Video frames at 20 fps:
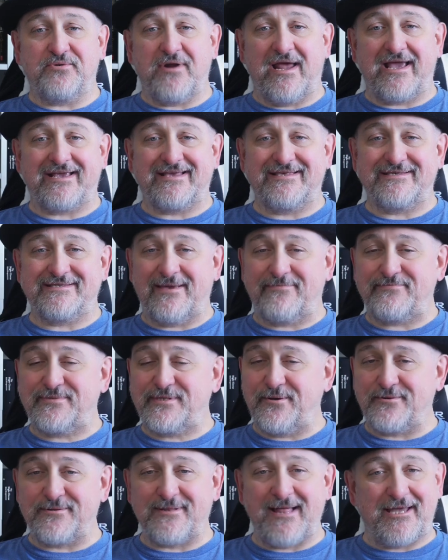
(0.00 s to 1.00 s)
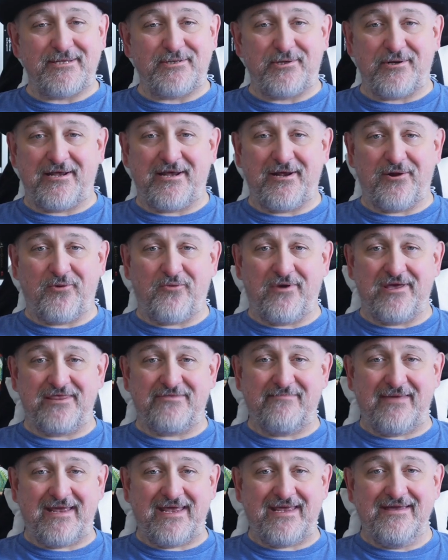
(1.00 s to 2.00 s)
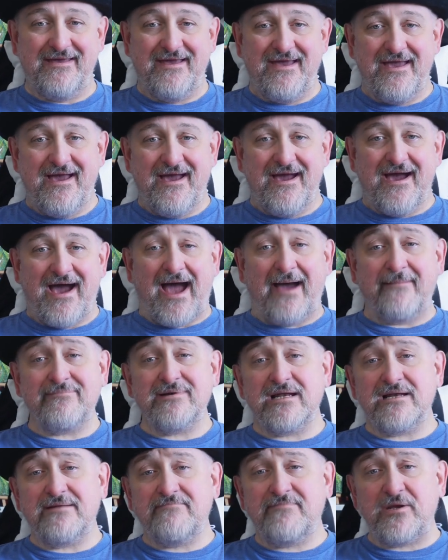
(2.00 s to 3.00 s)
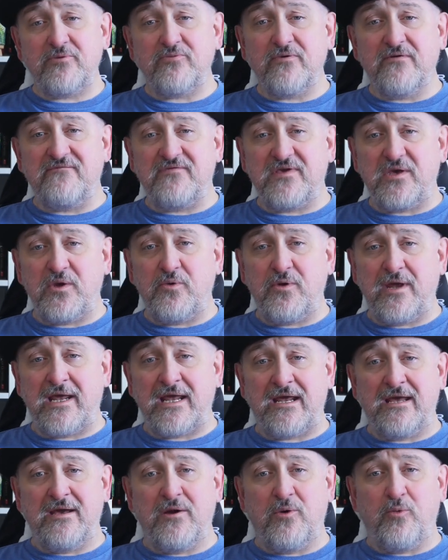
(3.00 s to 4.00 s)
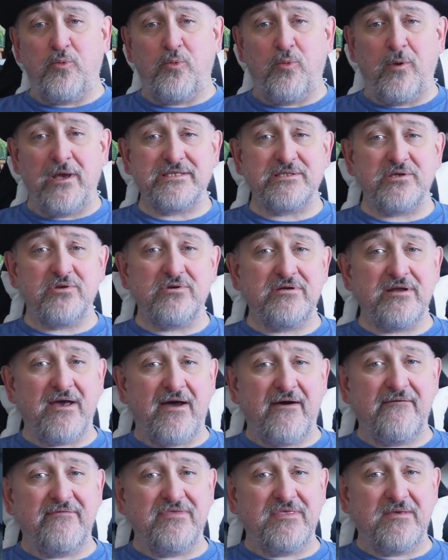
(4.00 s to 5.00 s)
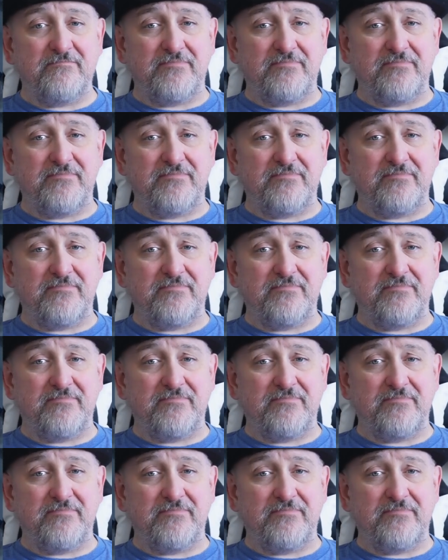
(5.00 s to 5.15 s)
Dragons. I'm so glad you're here with me. I'm going to be reviewing Wizard of the